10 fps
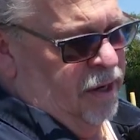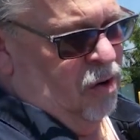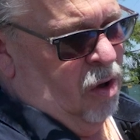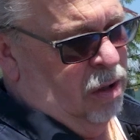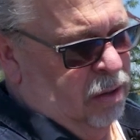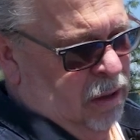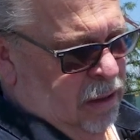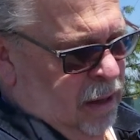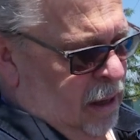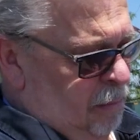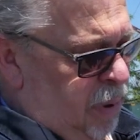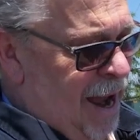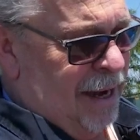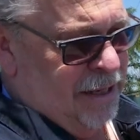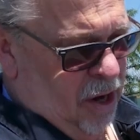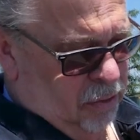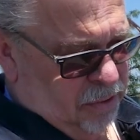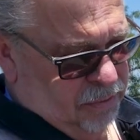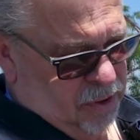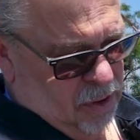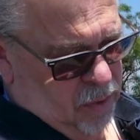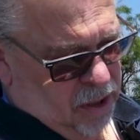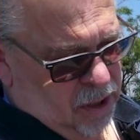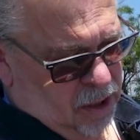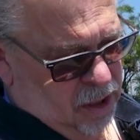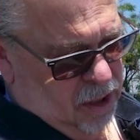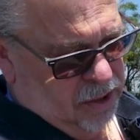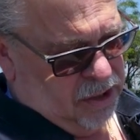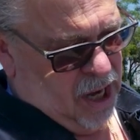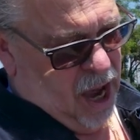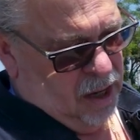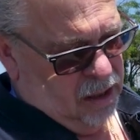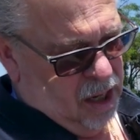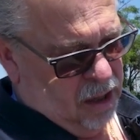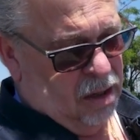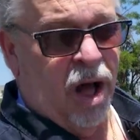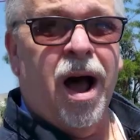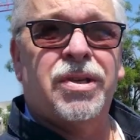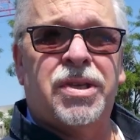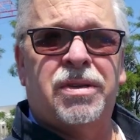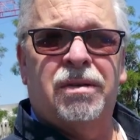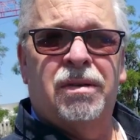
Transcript: it all blacked out, so we did a satin and a gloss